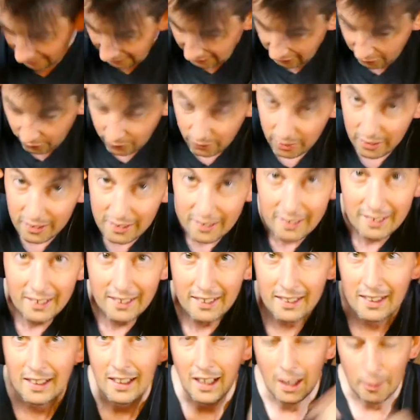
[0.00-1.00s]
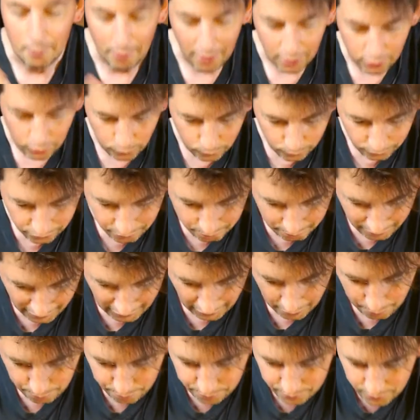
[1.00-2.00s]
you about an awesome
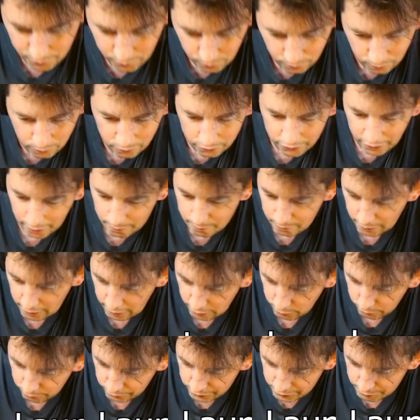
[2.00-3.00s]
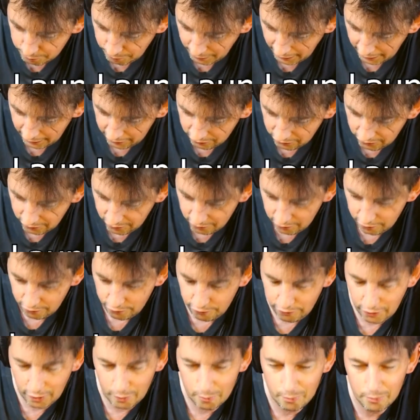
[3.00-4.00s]
app called Launchpad
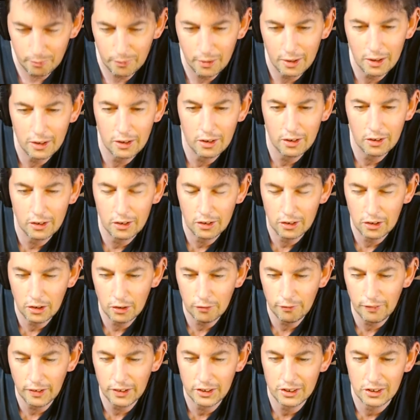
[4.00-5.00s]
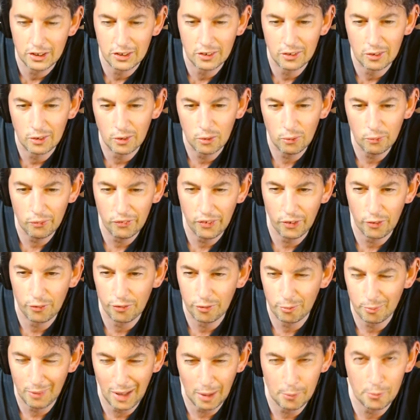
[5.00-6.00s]
from Novation, also
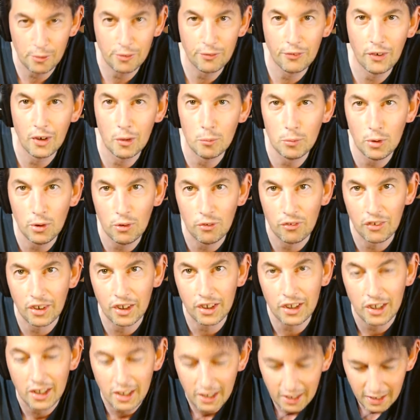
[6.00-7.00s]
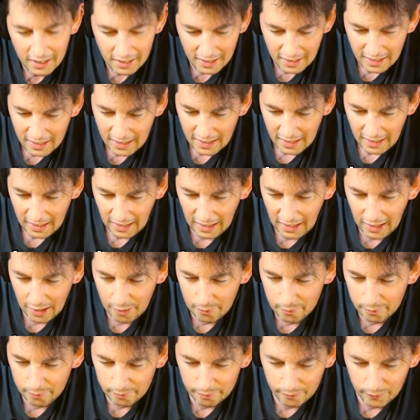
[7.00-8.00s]
from Ampify Music,
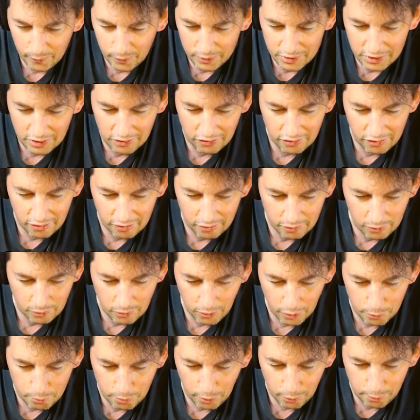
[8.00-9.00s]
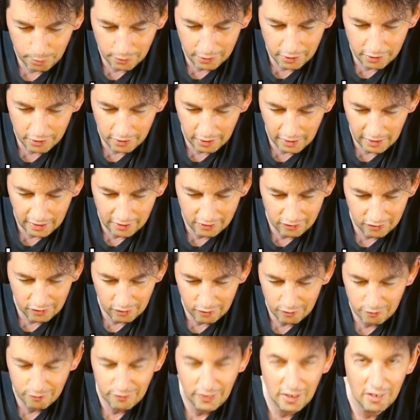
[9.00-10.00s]
which is quite popular and
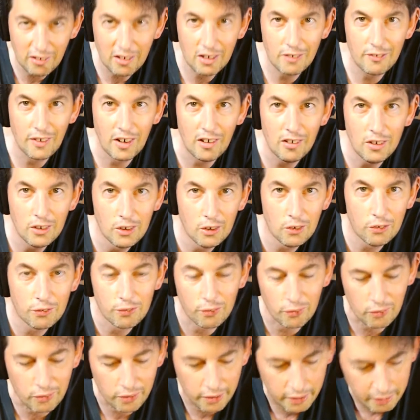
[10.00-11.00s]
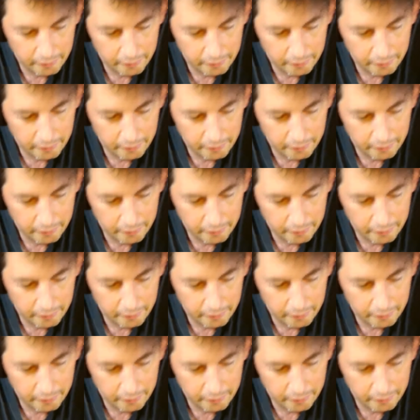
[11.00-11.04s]
very, very useful.